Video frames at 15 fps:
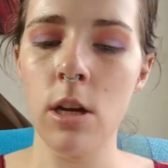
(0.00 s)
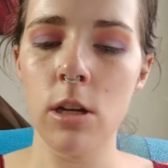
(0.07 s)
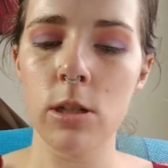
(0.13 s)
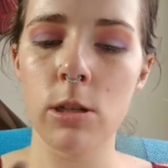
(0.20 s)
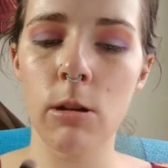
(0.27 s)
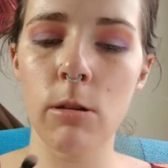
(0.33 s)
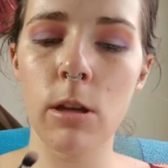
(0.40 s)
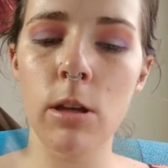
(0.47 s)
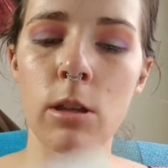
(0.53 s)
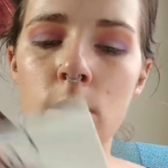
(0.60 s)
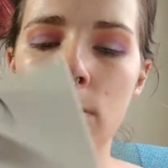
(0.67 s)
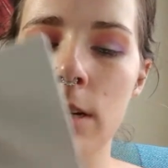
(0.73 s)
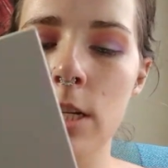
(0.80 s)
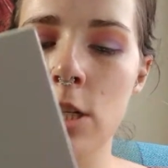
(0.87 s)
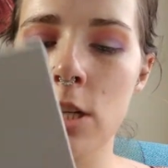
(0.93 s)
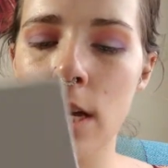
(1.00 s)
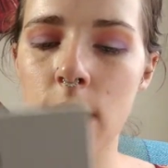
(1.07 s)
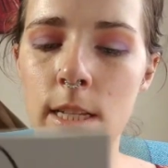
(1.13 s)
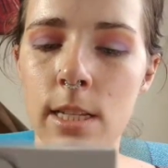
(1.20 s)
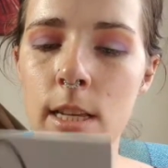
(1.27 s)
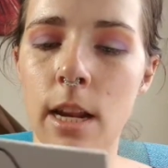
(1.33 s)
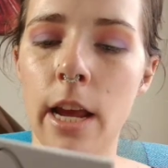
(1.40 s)
So the three
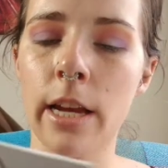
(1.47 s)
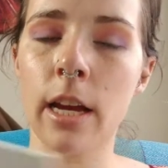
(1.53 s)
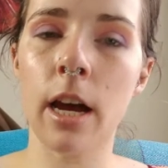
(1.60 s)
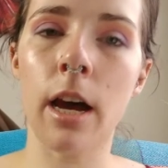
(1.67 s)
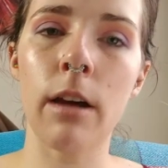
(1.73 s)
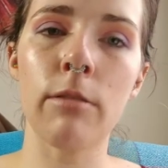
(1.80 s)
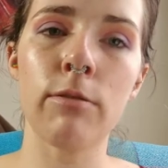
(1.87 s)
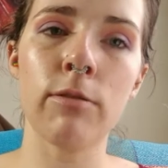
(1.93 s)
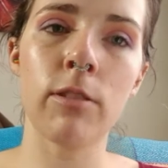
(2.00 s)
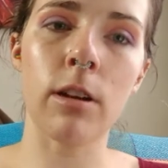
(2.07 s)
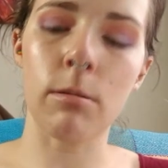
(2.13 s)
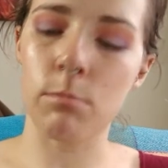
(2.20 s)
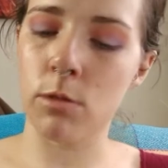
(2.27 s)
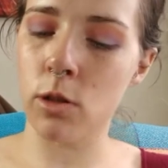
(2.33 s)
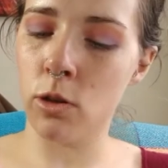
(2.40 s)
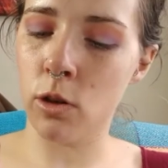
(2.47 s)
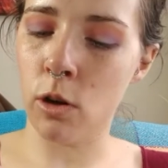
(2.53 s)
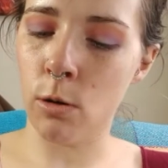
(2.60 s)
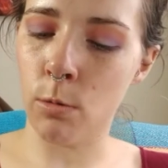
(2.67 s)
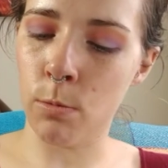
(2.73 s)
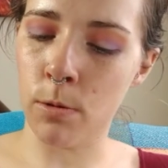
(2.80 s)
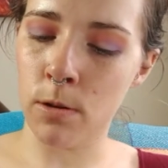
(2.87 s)
shades that I got from
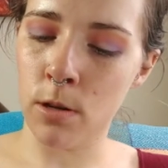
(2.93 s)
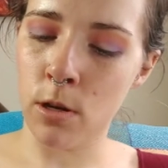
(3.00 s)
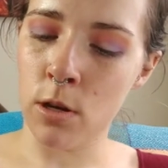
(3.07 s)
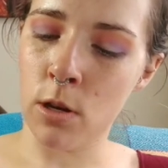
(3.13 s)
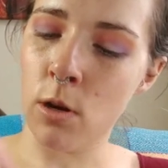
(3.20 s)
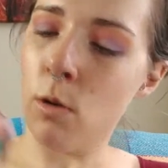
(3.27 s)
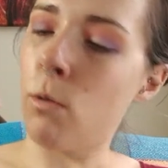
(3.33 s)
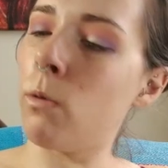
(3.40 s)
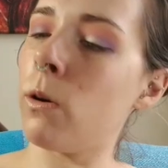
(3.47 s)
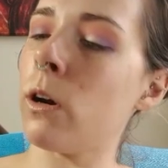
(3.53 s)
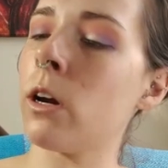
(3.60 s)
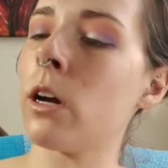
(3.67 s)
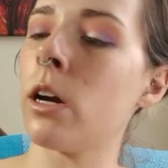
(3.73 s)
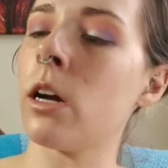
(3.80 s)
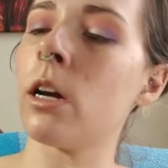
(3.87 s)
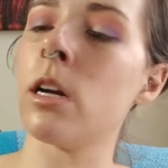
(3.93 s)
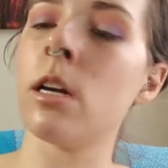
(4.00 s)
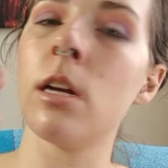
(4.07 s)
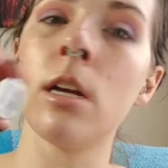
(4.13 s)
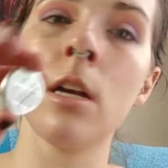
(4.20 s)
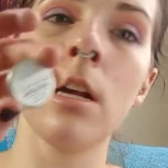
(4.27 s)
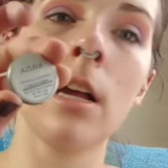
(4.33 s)
Strobe were
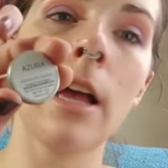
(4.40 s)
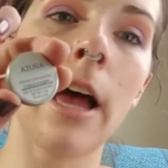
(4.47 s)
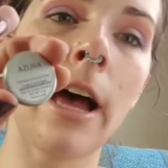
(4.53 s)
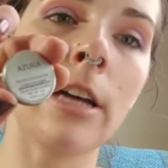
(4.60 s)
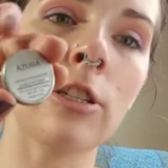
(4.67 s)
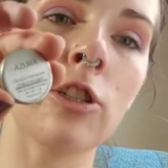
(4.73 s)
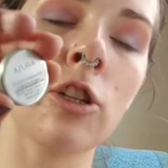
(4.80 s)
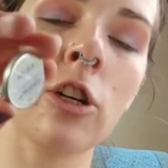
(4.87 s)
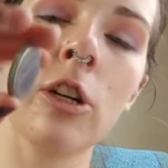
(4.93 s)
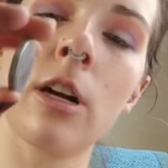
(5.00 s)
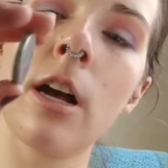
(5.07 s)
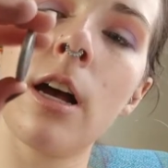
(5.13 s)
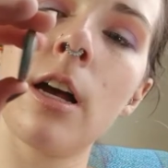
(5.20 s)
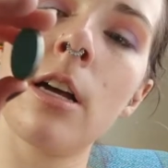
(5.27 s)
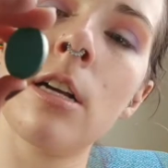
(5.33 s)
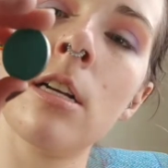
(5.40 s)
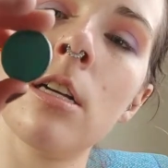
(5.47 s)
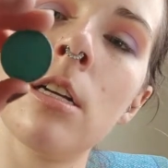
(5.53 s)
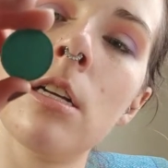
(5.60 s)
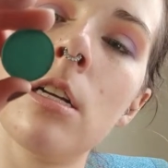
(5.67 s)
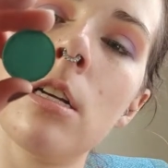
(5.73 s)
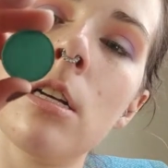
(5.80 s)
Azura,
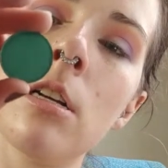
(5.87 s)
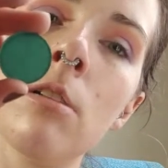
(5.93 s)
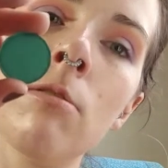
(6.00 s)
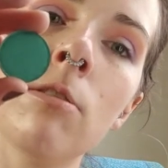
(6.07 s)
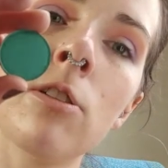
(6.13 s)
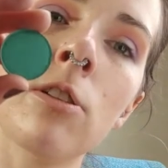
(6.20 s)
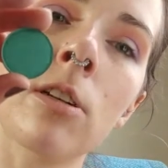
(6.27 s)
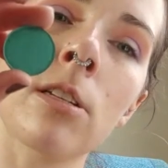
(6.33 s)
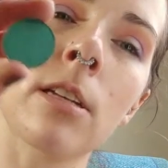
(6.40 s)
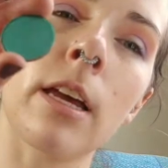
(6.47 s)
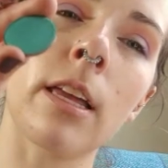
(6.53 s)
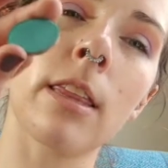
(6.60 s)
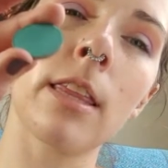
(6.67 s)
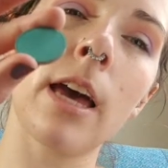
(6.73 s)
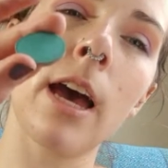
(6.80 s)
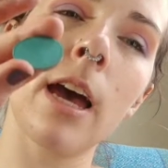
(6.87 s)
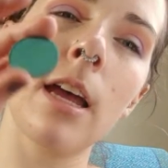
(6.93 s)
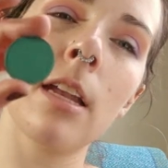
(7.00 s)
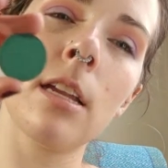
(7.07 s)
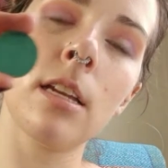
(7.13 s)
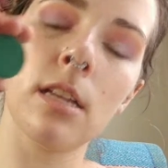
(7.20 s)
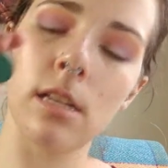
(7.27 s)
which looks like that.